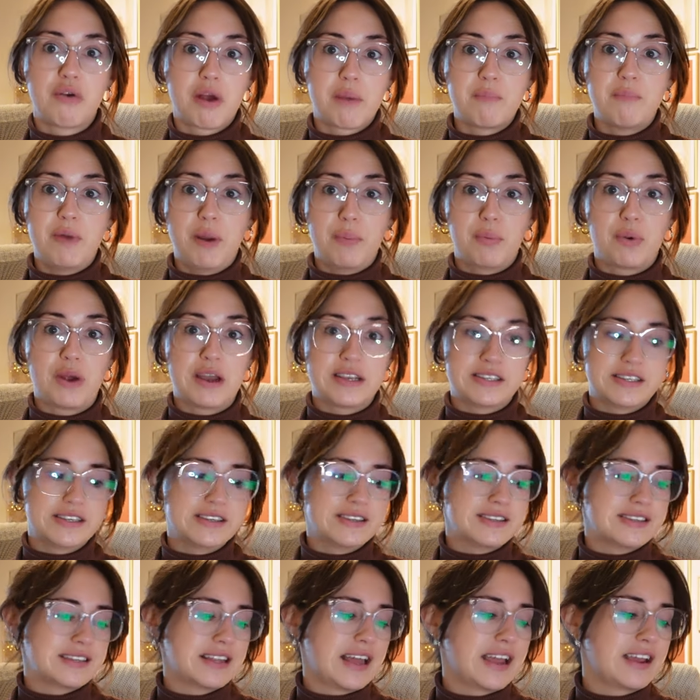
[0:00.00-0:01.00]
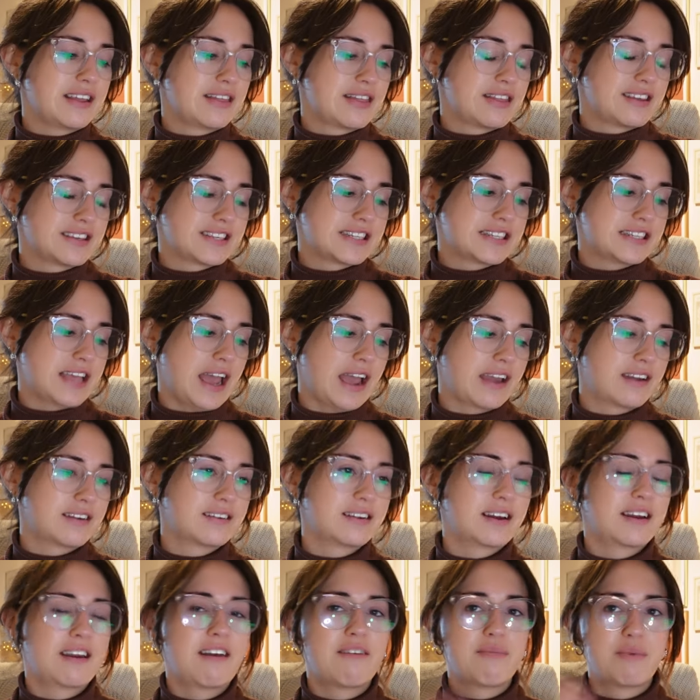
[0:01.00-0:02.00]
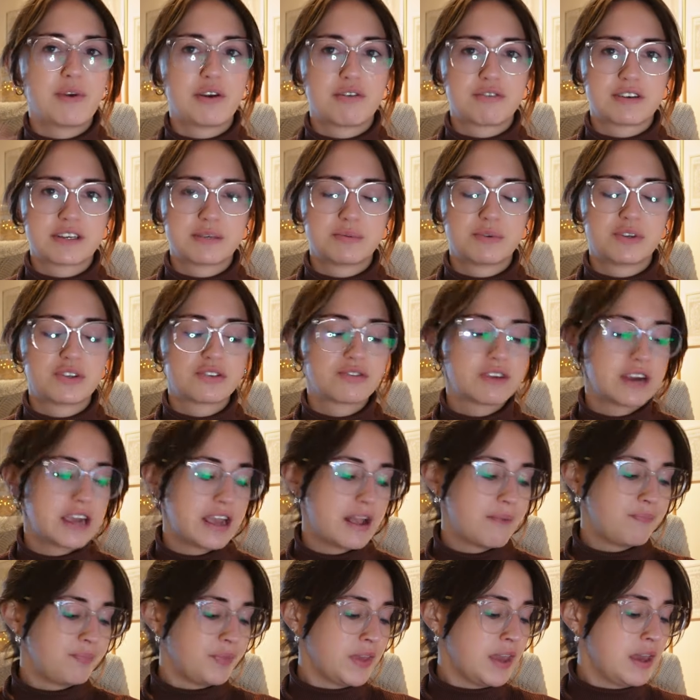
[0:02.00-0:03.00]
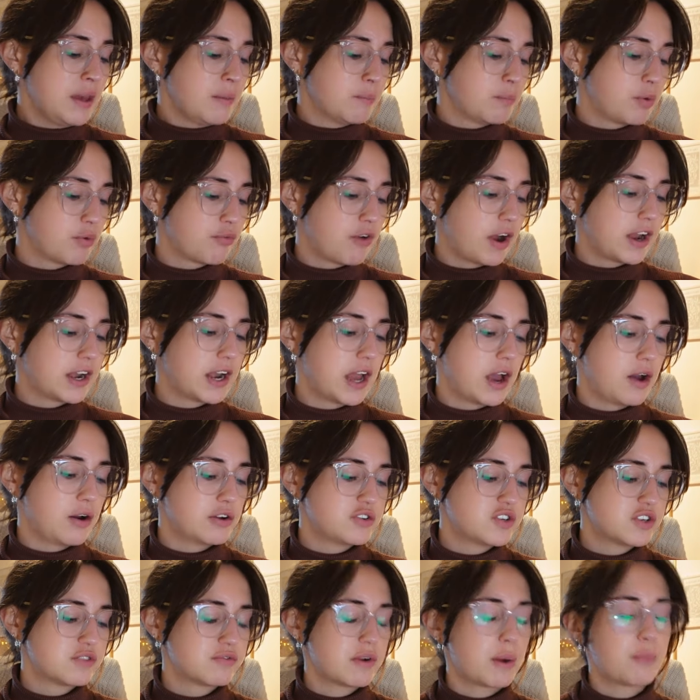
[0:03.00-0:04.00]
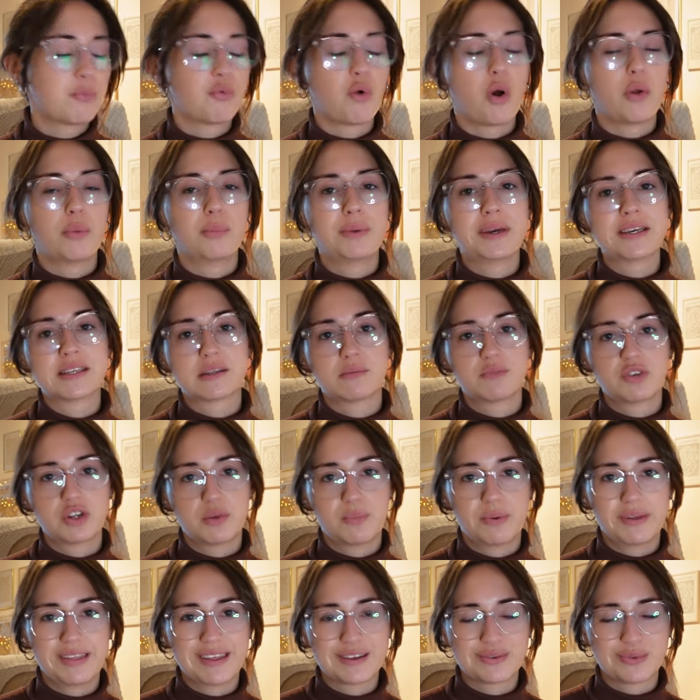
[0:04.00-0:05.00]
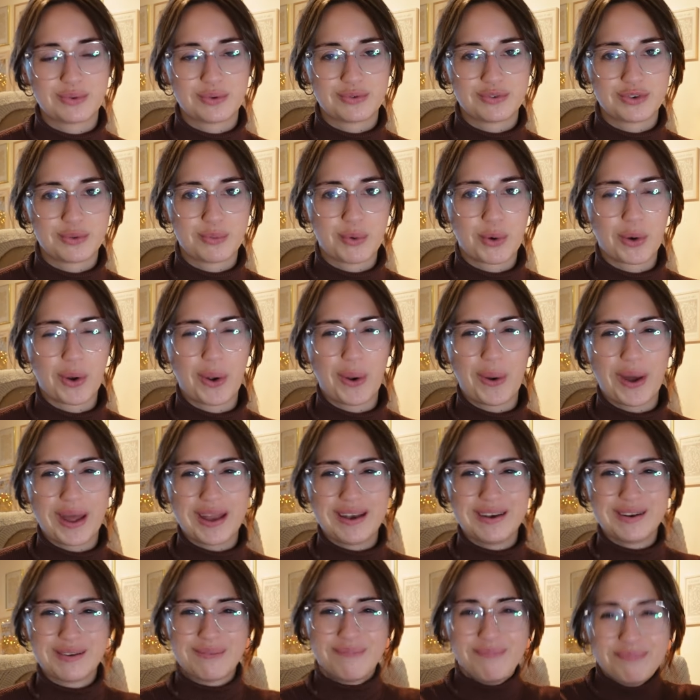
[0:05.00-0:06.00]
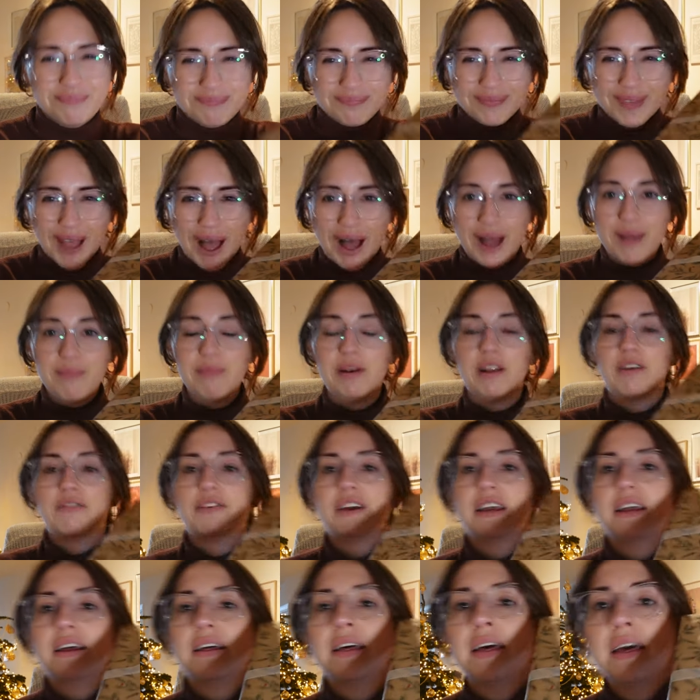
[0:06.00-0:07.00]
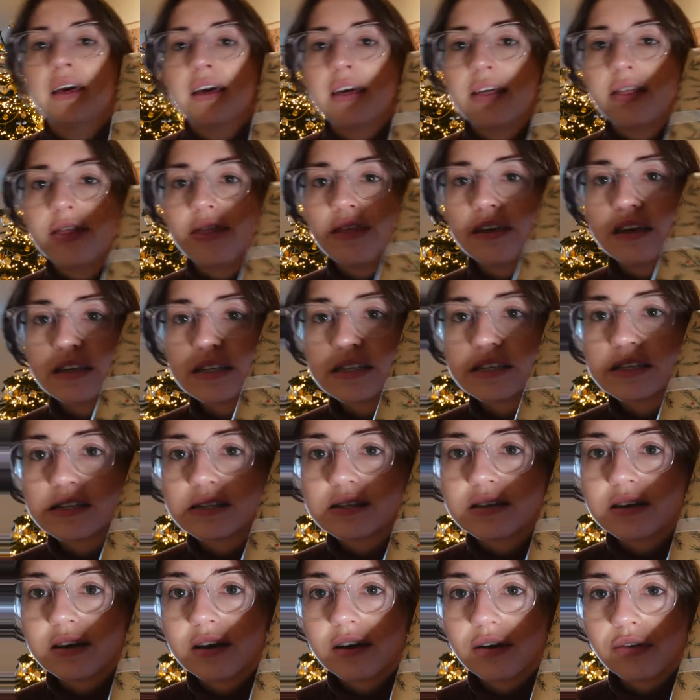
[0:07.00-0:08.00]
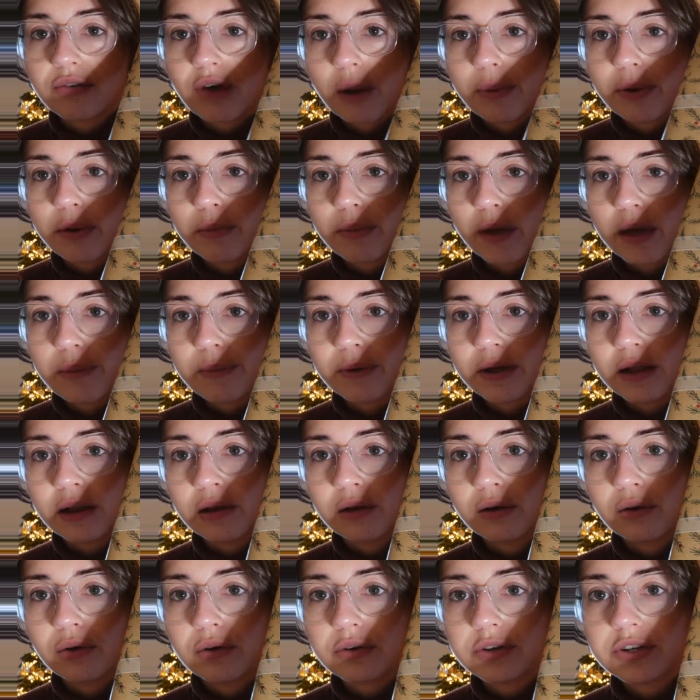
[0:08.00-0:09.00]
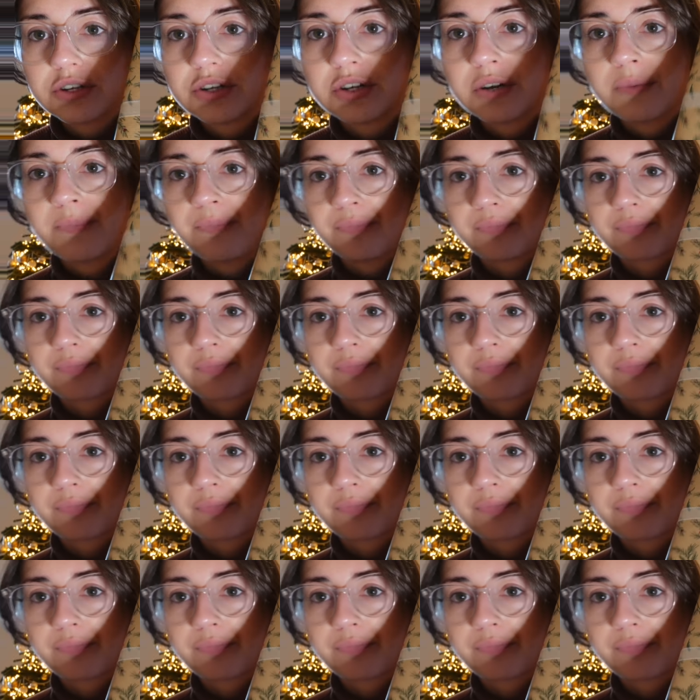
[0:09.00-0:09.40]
wrap my presents like the second I have my Christmas tree, but right now I just wrapped one because I'm shipping this one off tomorrow and I'm loving this wrapping paper a lot.